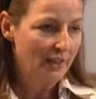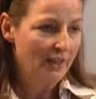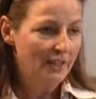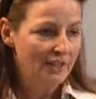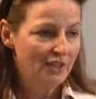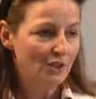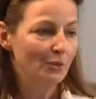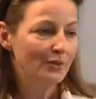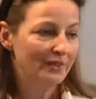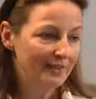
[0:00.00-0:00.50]

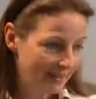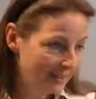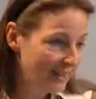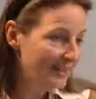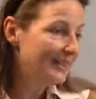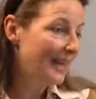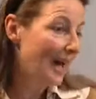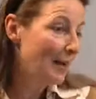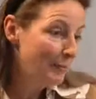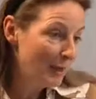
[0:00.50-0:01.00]
So
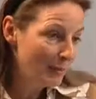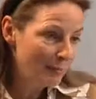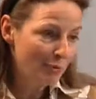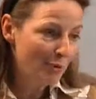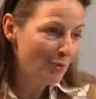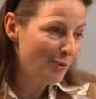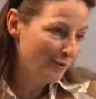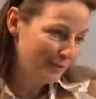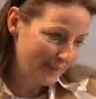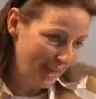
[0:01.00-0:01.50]
this can be
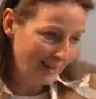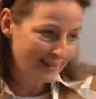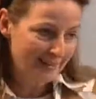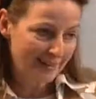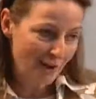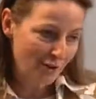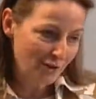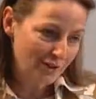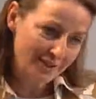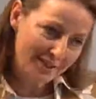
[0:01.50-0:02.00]
proved.
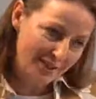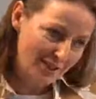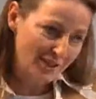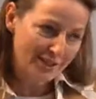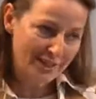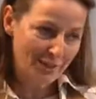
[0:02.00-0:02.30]
8,000 years,